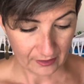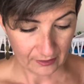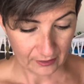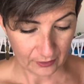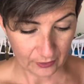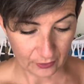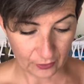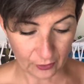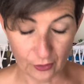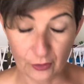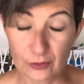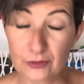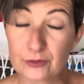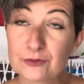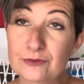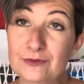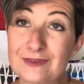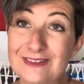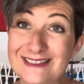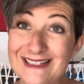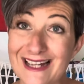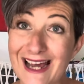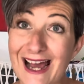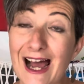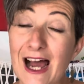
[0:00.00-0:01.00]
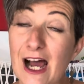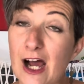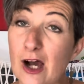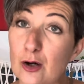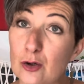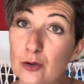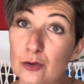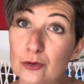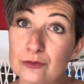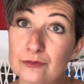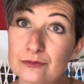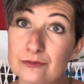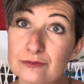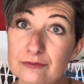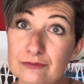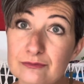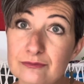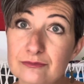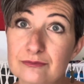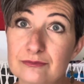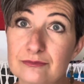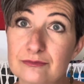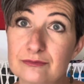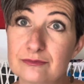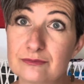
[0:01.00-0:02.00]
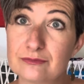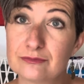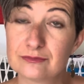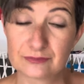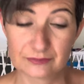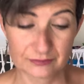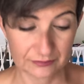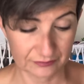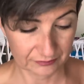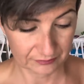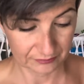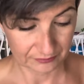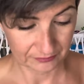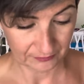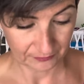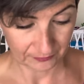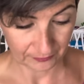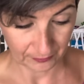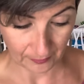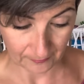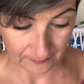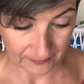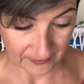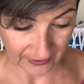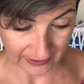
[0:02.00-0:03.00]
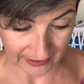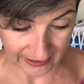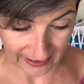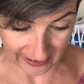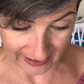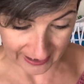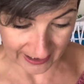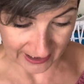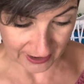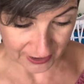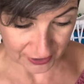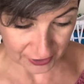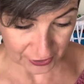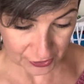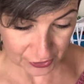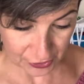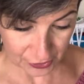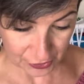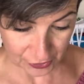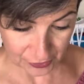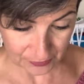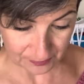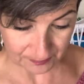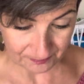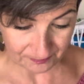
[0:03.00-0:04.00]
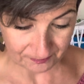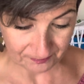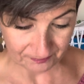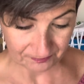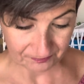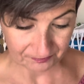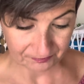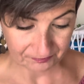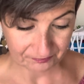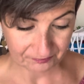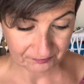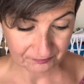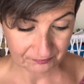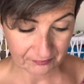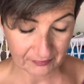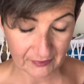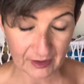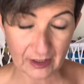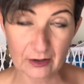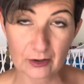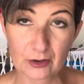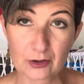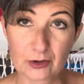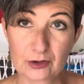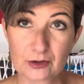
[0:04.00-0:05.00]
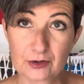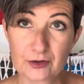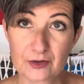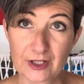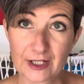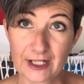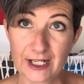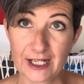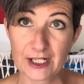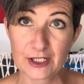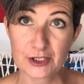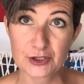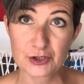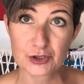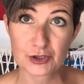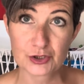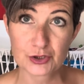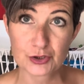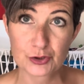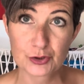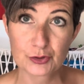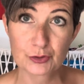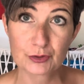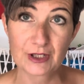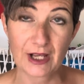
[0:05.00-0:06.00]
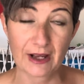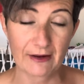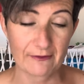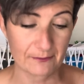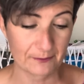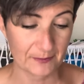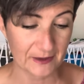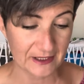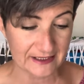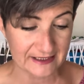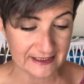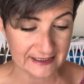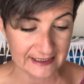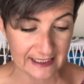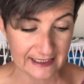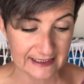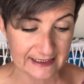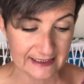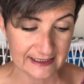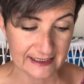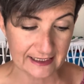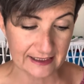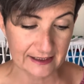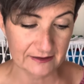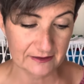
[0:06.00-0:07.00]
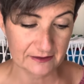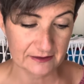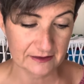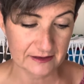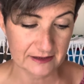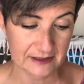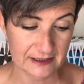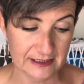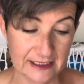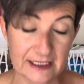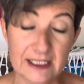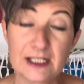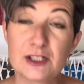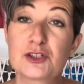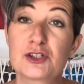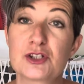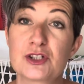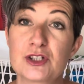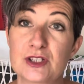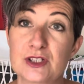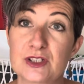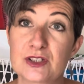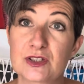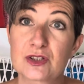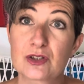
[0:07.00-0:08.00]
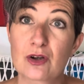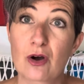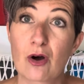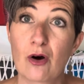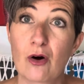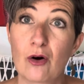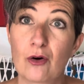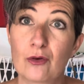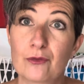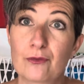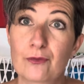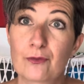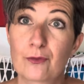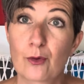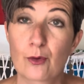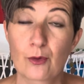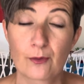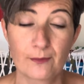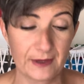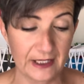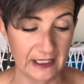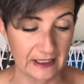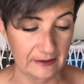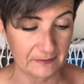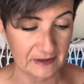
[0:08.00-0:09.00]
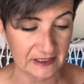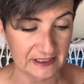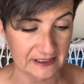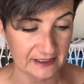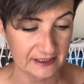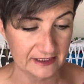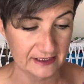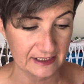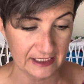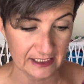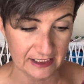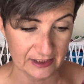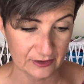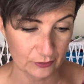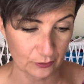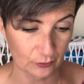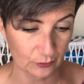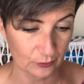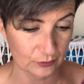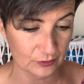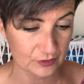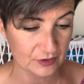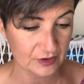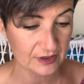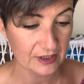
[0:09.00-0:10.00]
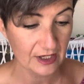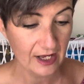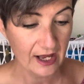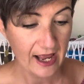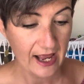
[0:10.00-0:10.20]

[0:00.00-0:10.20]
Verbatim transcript: gone down mm, from the gauge, the gauge should have been 16 stitches on four millimeter needles.